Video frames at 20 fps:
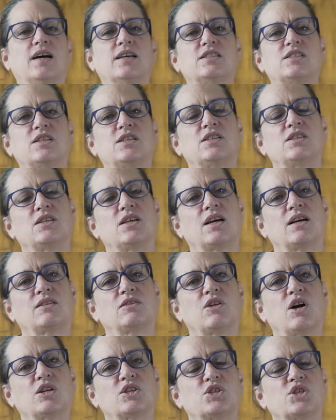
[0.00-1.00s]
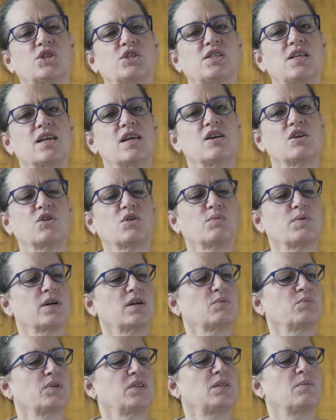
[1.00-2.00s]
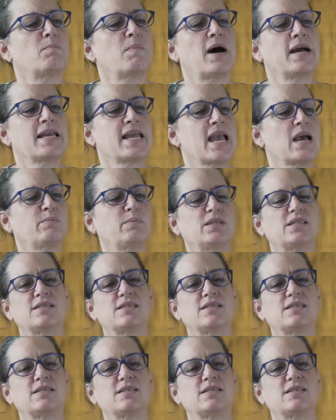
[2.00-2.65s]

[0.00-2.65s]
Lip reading: She launched her singing career with the Miami